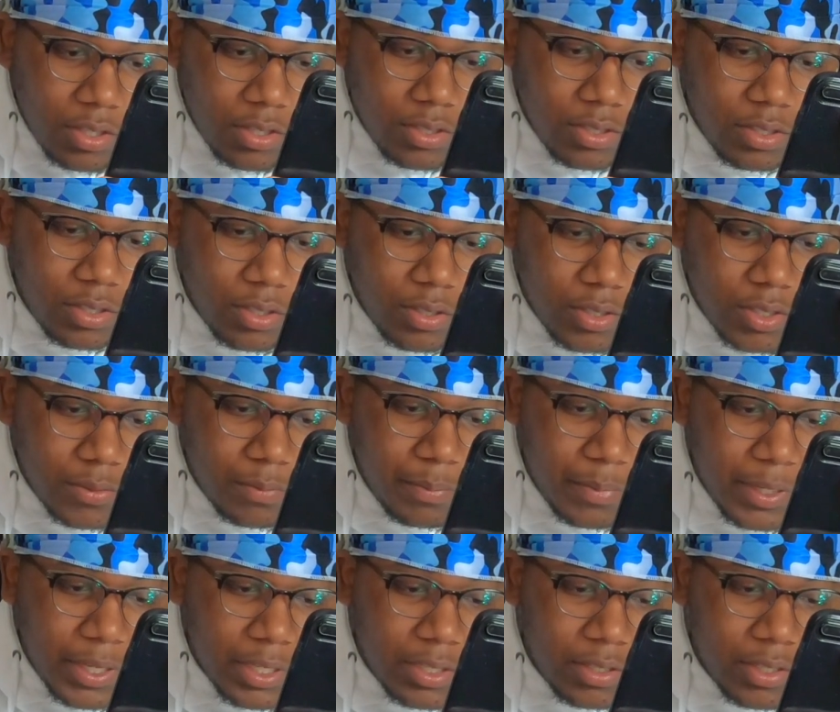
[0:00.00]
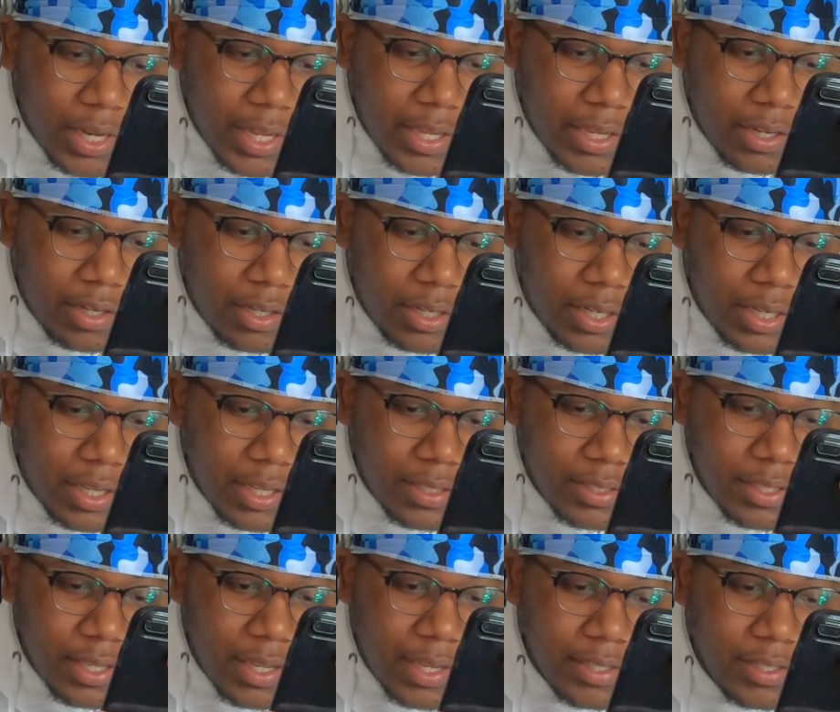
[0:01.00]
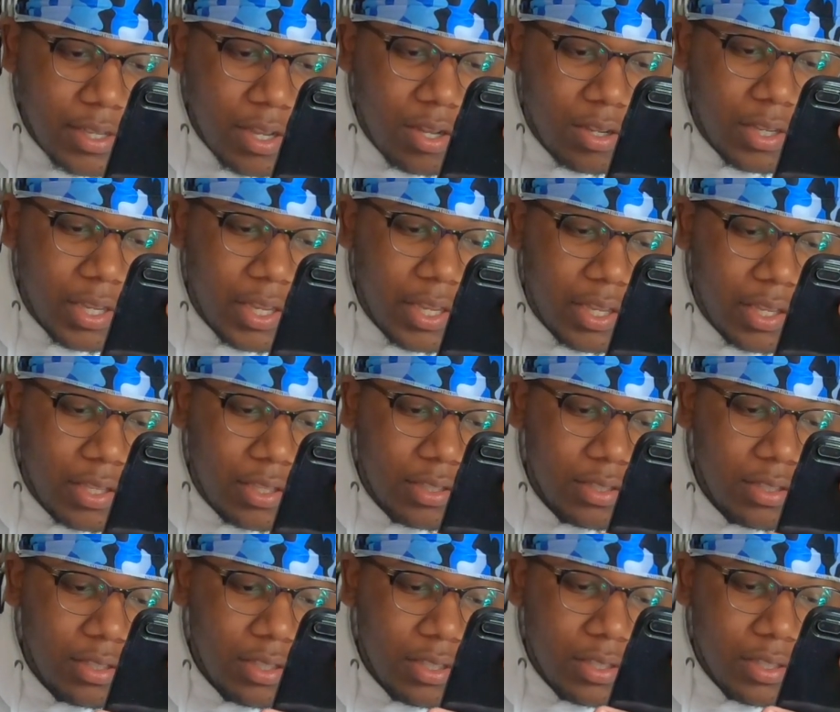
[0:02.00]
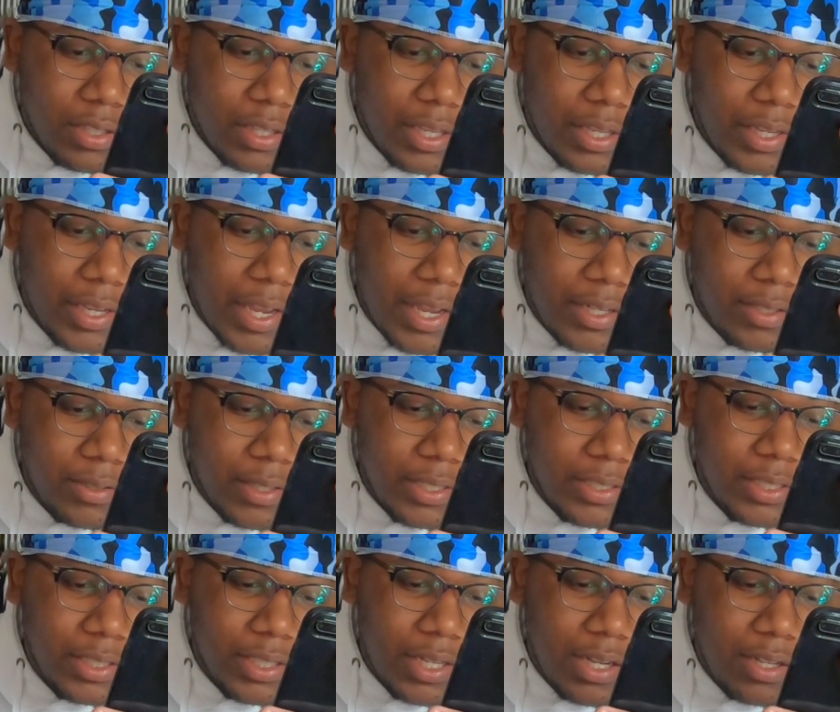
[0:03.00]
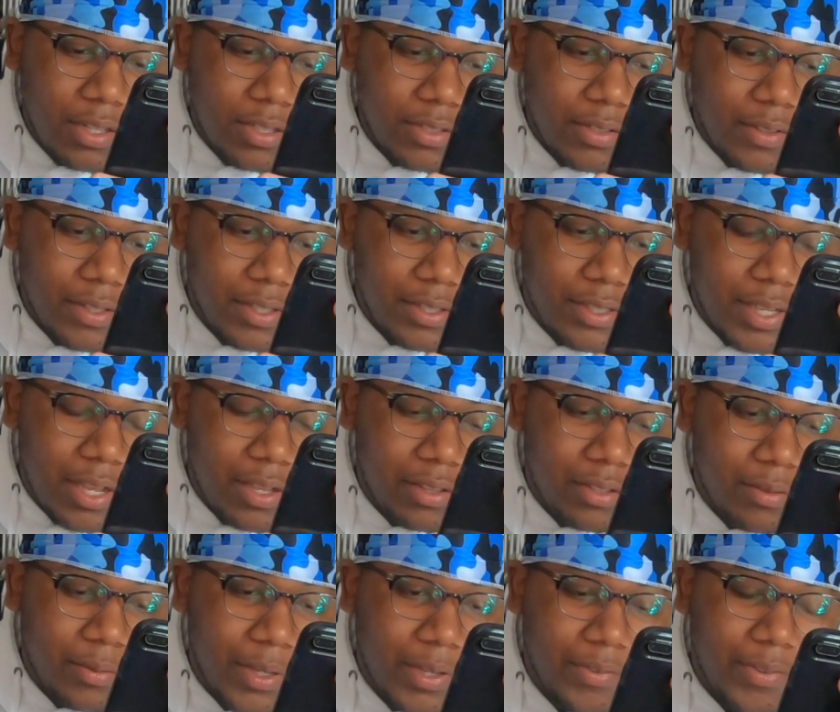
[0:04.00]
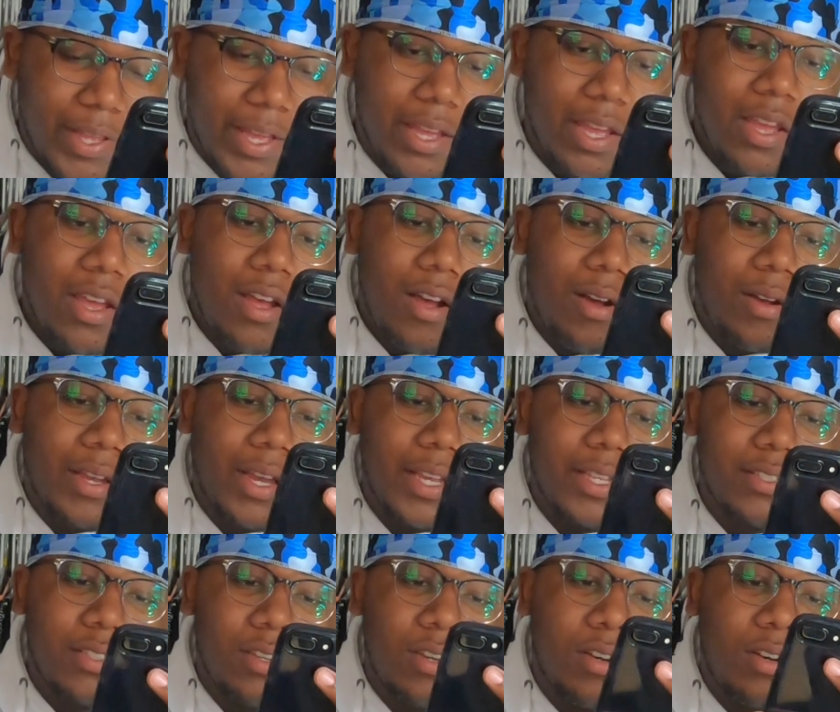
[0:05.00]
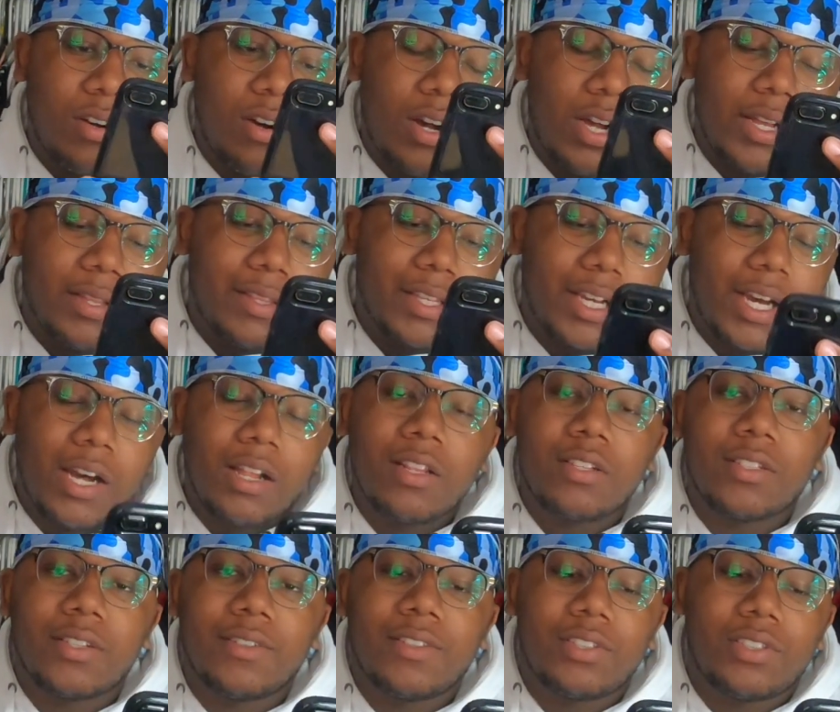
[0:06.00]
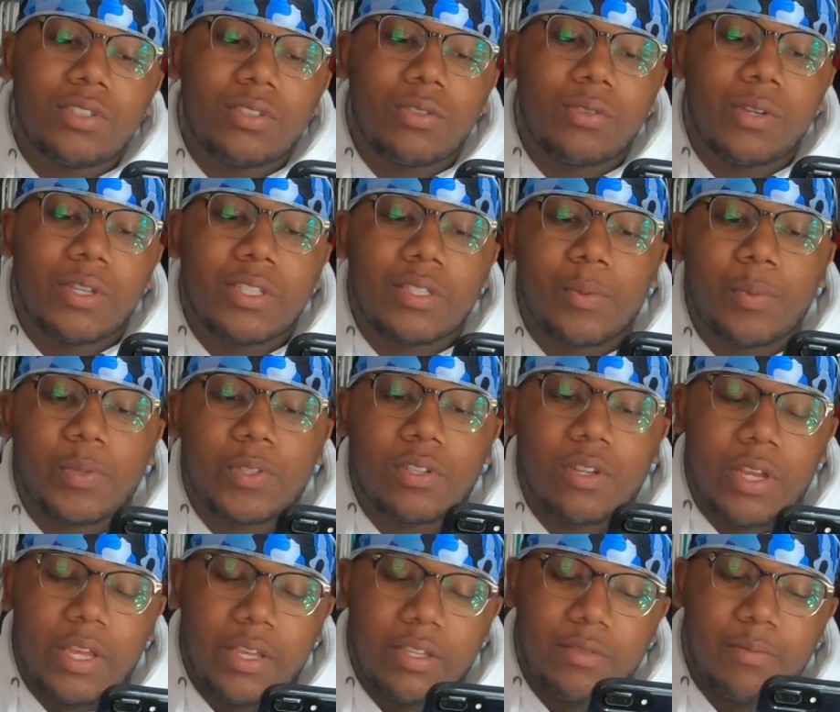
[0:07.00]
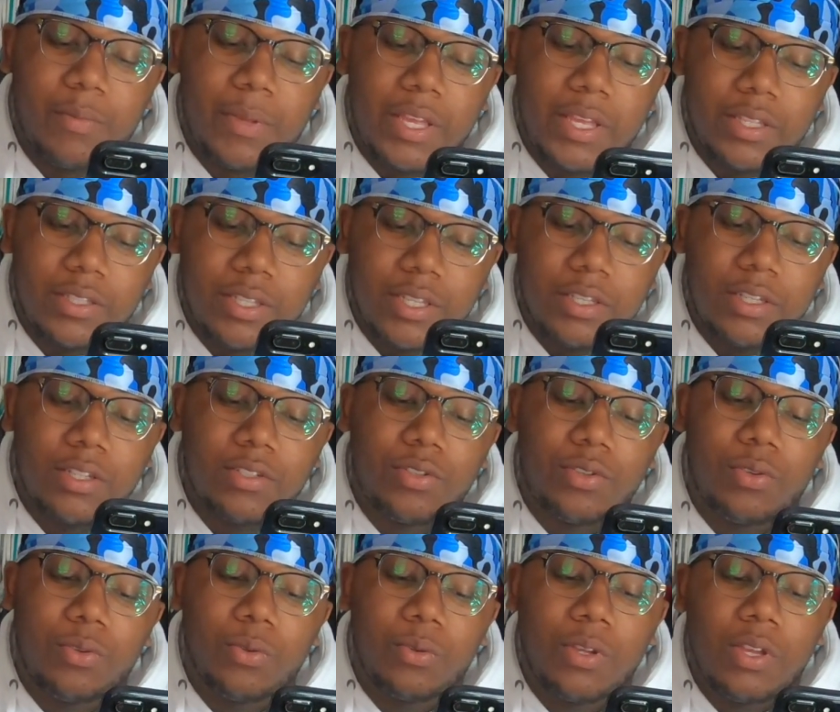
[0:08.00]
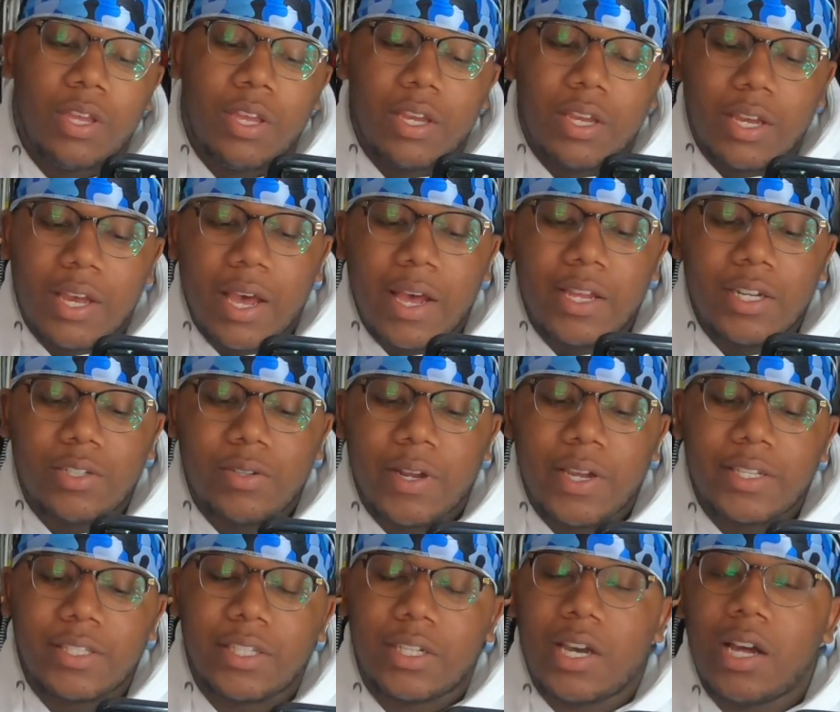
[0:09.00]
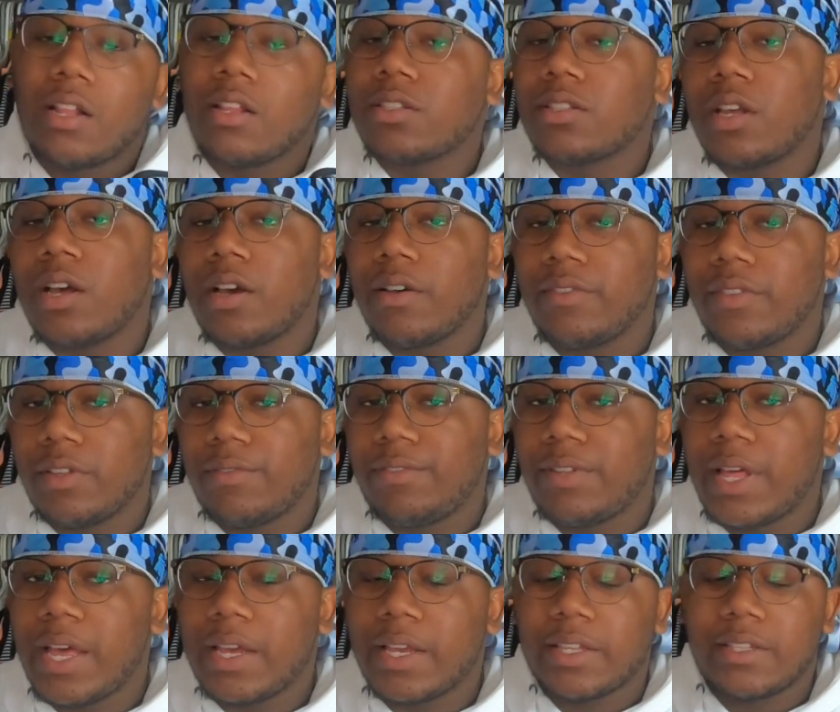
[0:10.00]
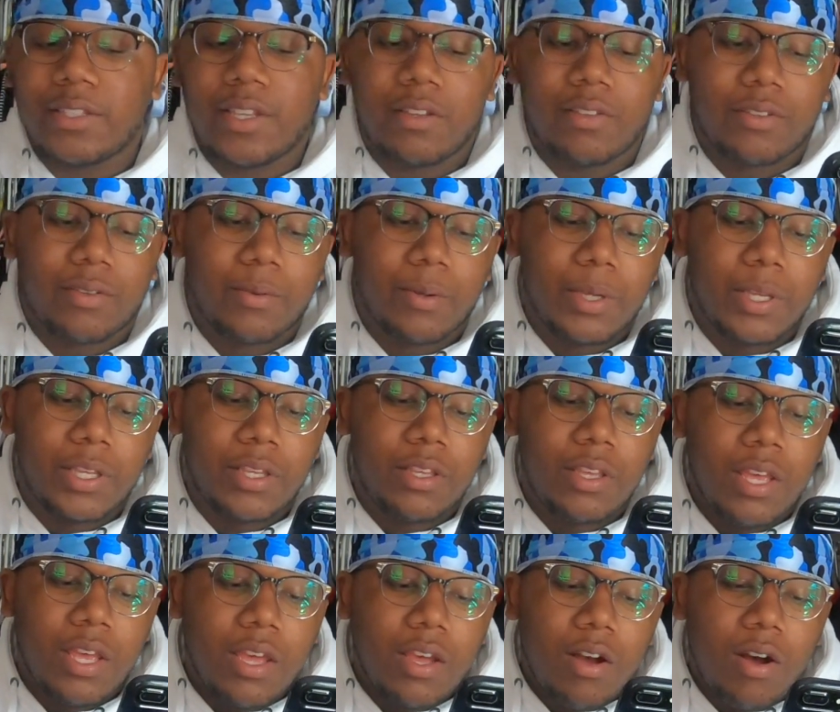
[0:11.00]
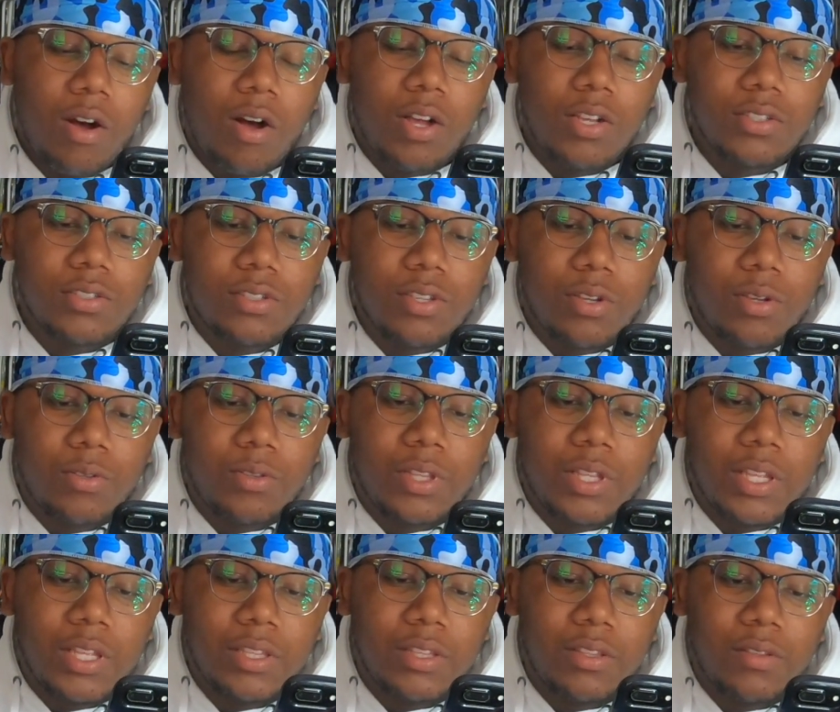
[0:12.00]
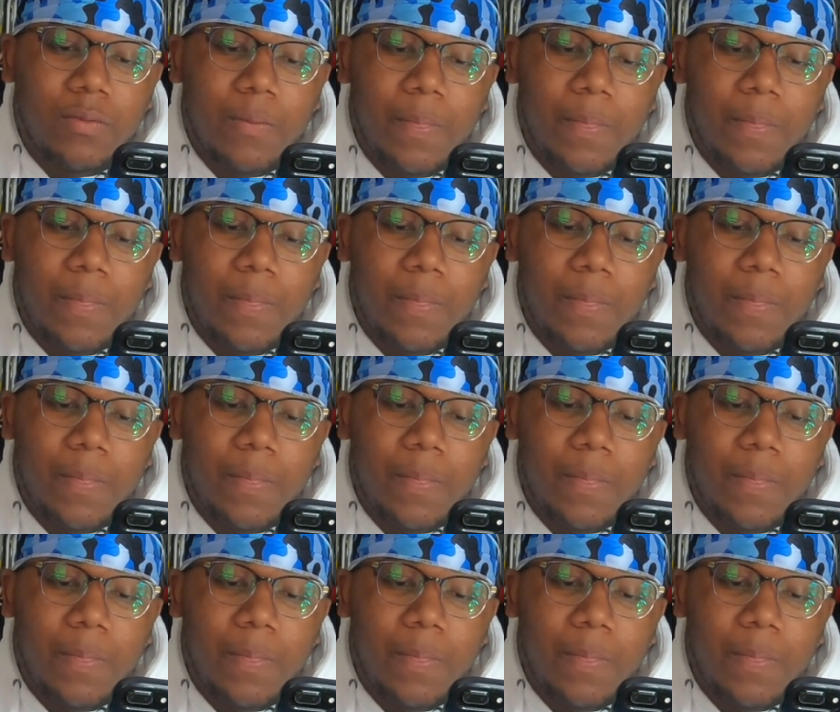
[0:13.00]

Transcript: Seoul's big neon signs? Okay, and contrasting colors of the South Korean flag. Okay, so the colors of the shoe is intended to contrast the colors of the flag in South Korea. Also, the